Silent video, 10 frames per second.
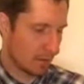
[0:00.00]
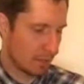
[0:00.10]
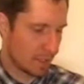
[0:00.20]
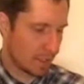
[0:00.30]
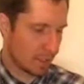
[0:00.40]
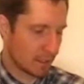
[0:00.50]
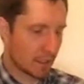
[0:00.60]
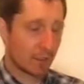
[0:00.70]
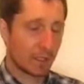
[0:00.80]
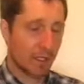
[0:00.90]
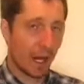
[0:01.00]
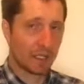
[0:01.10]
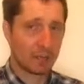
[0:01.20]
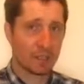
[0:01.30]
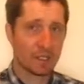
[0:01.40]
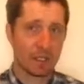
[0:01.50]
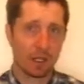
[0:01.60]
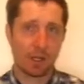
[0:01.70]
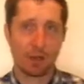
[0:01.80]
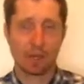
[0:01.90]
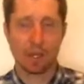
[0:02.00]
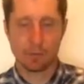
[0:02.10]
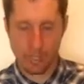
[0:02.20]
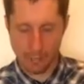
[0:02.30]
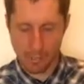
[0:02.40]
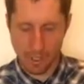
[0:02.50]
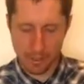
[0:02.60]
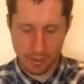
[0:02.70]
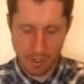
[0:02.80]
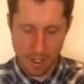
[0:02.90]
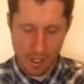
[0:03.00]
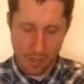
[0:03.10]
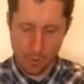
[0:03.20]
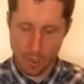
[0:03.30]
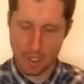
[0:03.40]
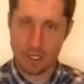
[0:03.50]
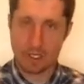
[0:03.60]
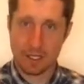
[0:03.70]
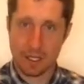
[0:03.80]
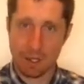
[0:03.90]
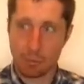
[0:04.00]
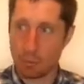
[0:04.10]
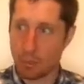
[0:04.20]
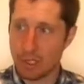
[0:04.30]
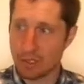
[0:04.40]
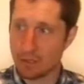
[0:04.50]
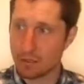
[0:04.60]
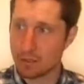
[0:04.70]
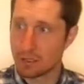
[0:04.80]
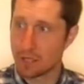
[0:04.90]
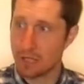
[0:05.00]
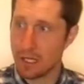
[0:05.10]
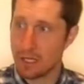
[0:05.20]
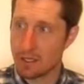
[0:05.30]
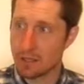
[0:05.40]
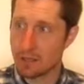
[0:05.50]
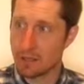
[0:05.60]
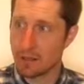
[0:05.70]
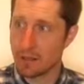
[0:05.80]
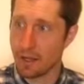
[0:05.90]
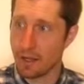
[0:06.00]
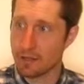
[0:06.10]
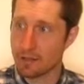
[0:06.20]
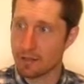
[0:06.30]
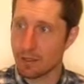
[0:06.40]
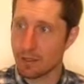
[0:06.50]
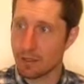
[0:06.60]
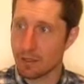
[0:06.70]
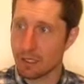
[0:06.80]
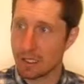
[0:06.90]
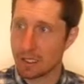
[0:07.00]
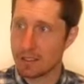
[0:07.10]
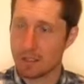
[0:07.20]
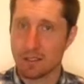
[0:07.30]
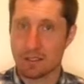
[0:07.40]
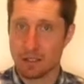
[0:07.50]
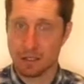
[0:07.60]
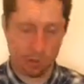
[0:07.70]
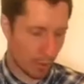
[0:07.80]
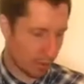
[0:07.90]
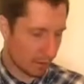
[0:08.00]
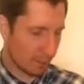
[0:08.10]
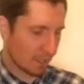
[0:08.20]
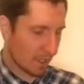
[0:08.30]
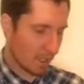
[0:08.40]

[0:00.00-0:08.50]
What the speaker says: You're going to need two attachments that go with that ramrod. One is like a bristled end that cleans the inside of the barrel.